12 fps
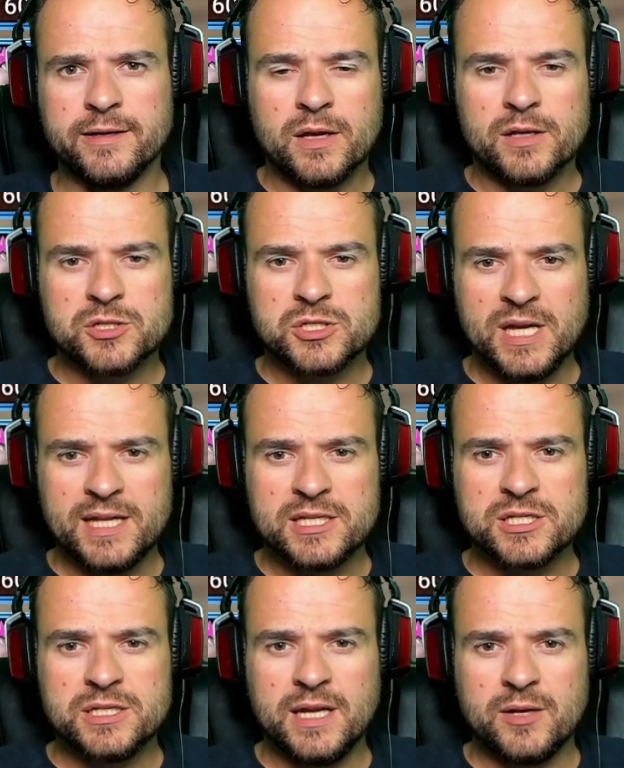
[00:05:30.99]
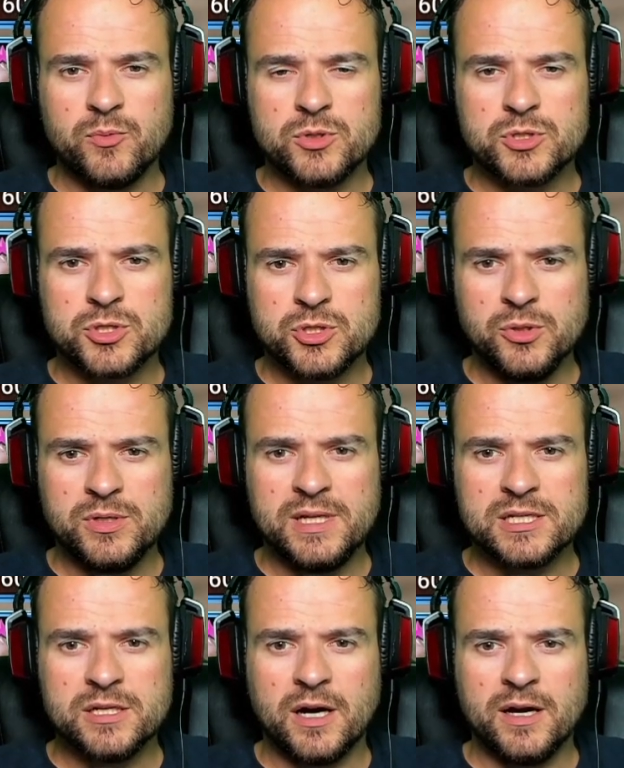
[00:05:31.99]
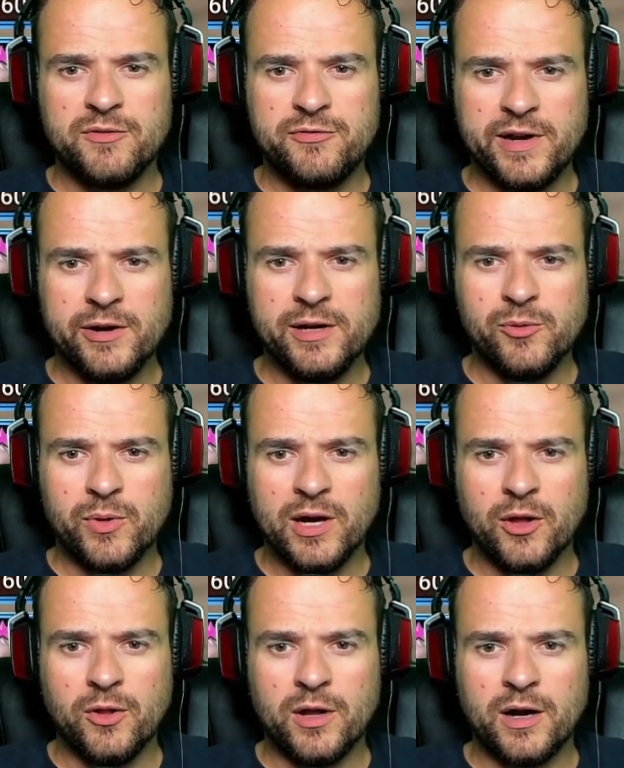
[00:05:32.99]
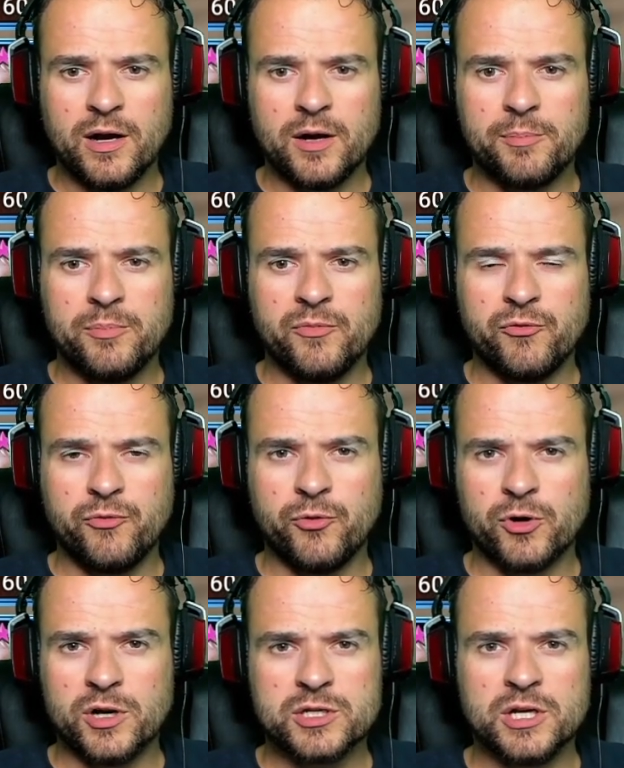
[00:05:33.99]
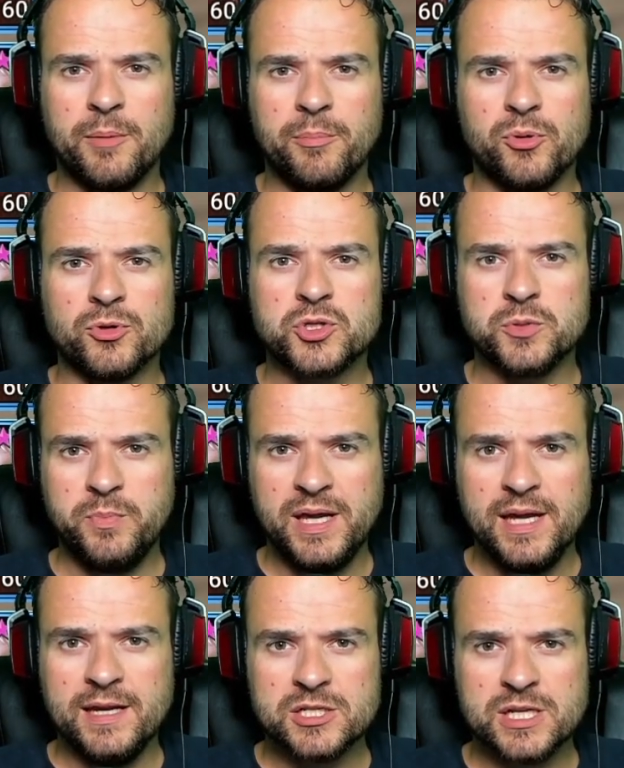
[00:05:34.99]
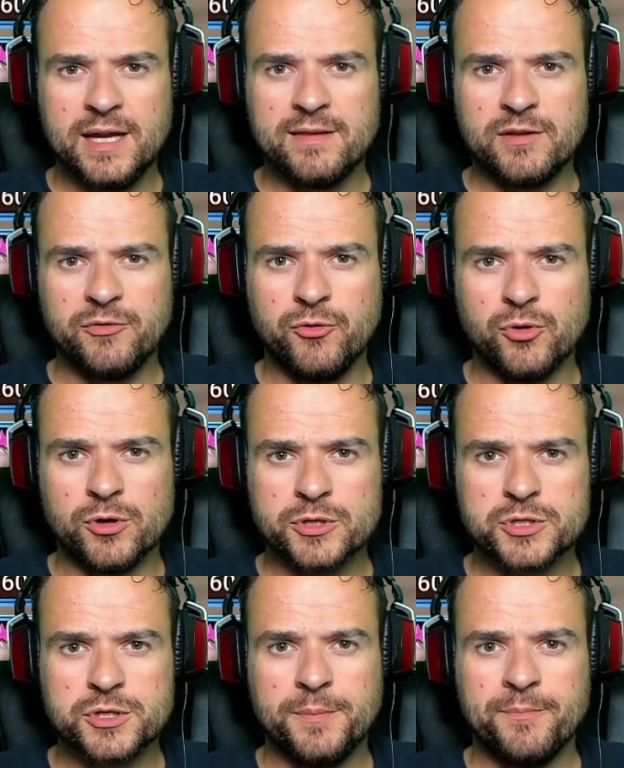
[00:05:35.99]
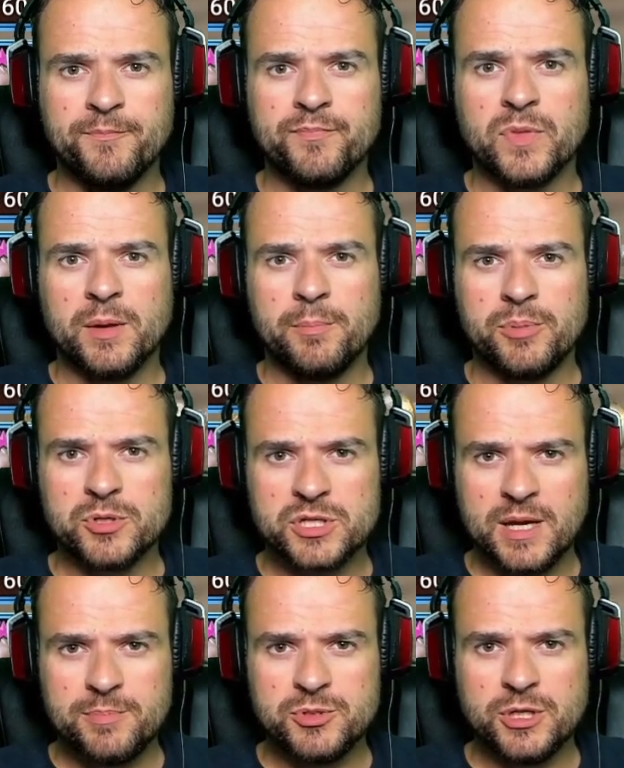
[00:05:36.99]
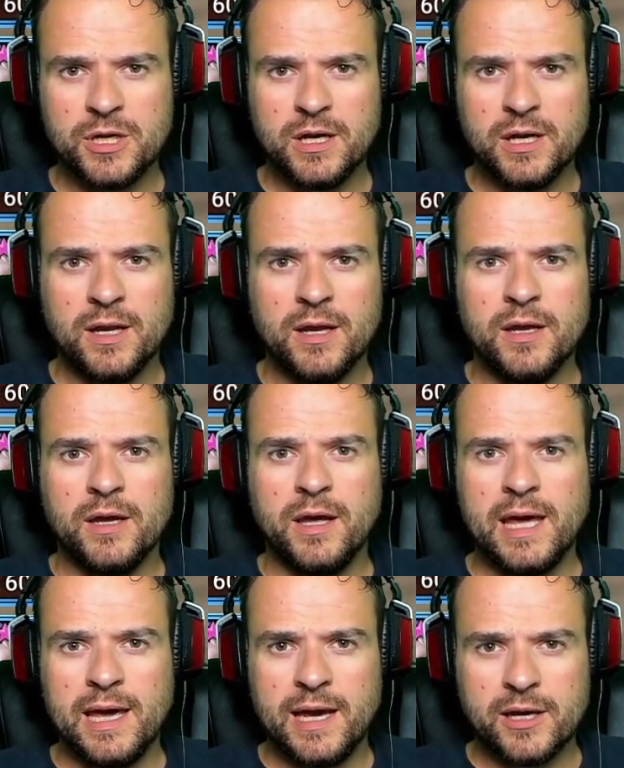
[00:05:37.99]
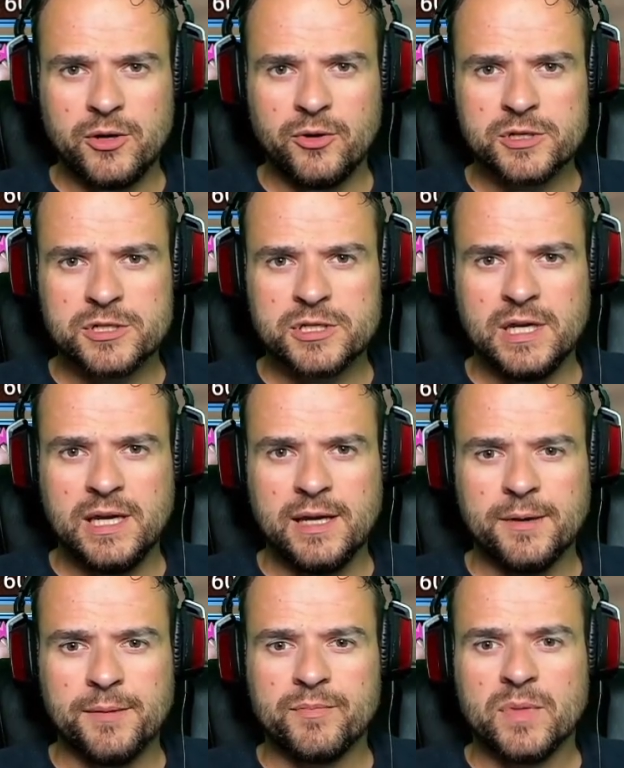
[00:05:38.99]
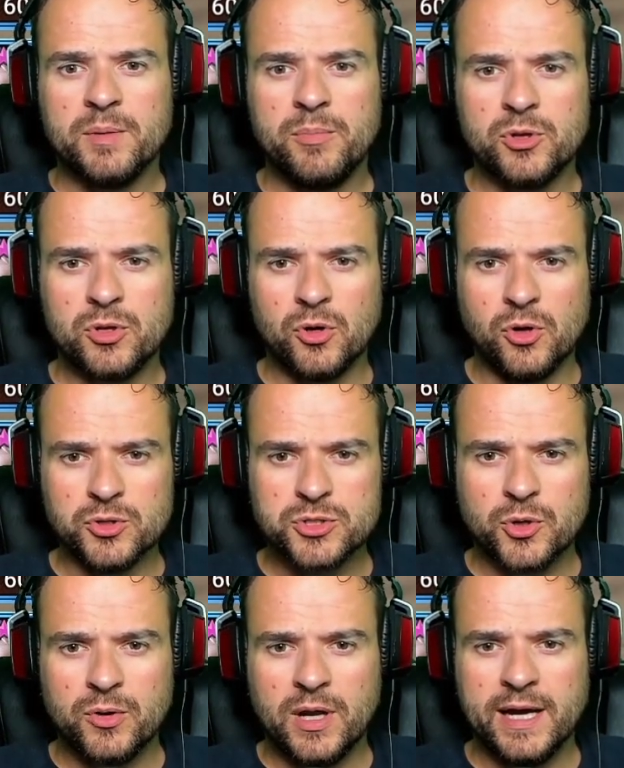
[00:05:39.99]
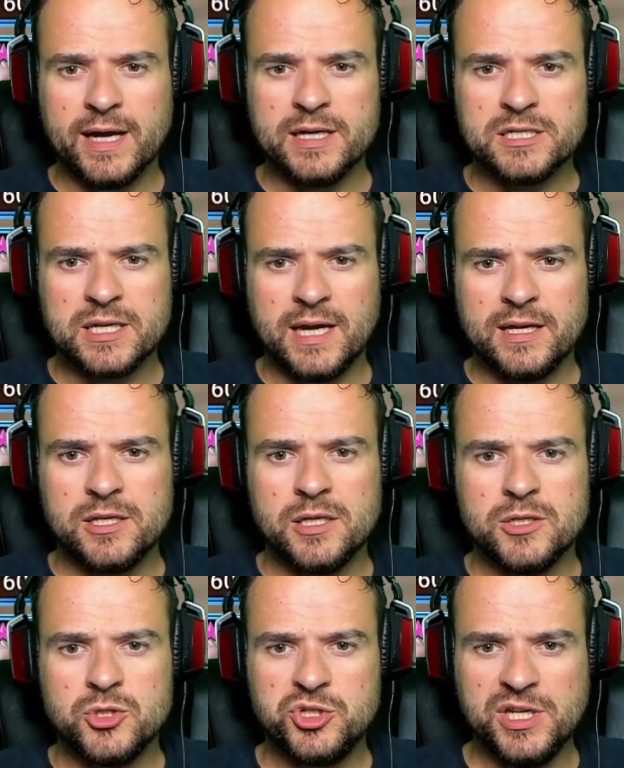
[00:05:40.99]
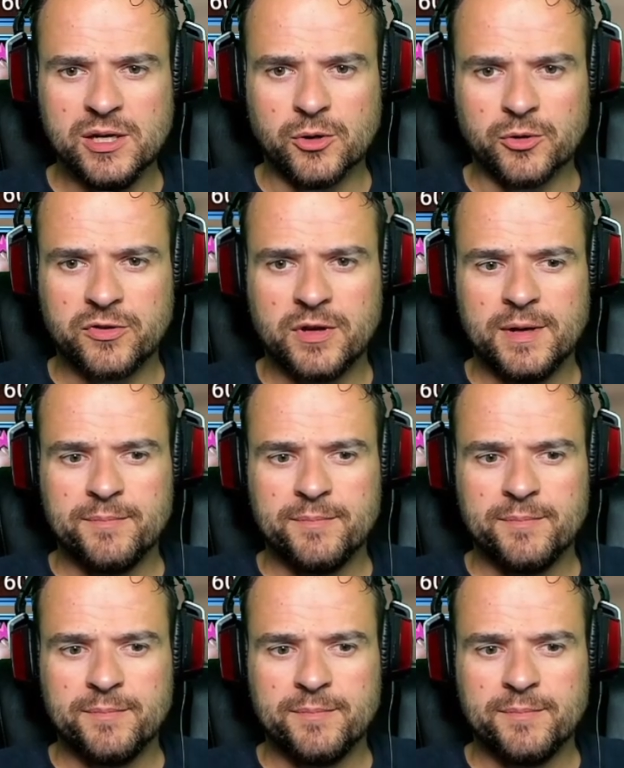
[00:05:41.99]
Sets that would suit this guy very well are, for example, speed set, of course, perception, accuracy, but also, like I said, shield.